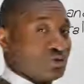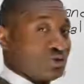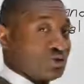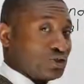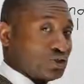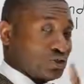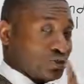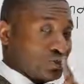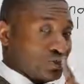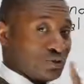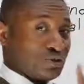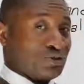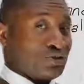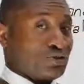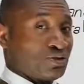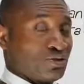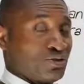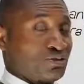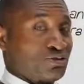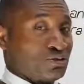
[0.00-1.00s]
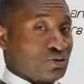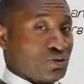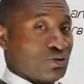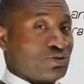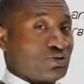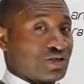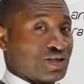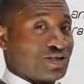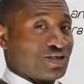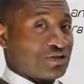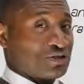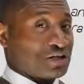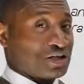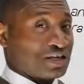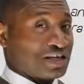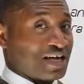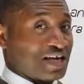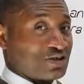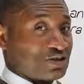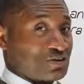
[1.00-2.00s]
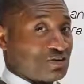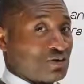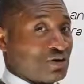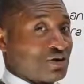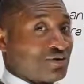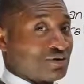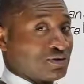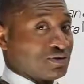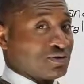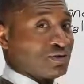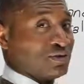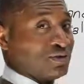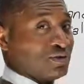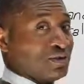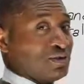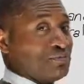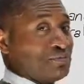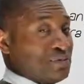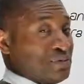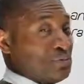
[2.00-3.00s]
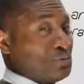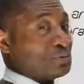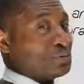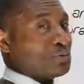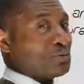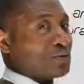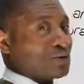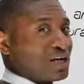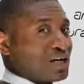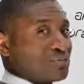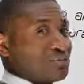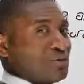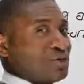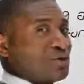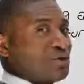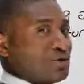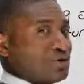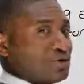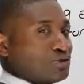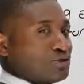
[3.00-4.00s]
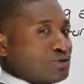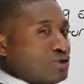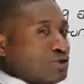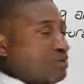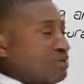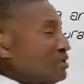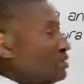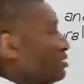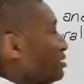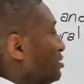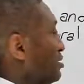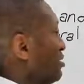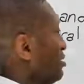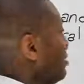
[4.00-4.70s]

Shh, don't use it like that too often. People don't like being called stupid.